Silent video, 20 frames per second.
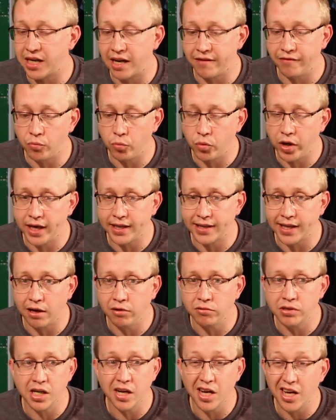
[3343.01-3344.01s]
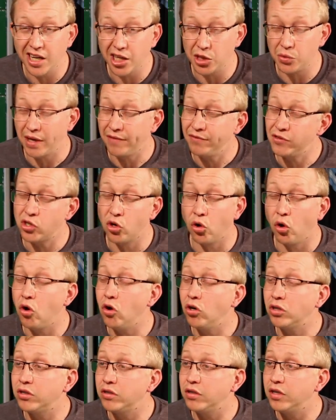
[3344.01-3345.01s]
that haven't worked out because we haven't
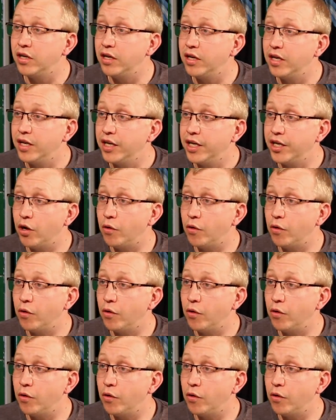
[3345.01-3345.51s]
talked. Yeah.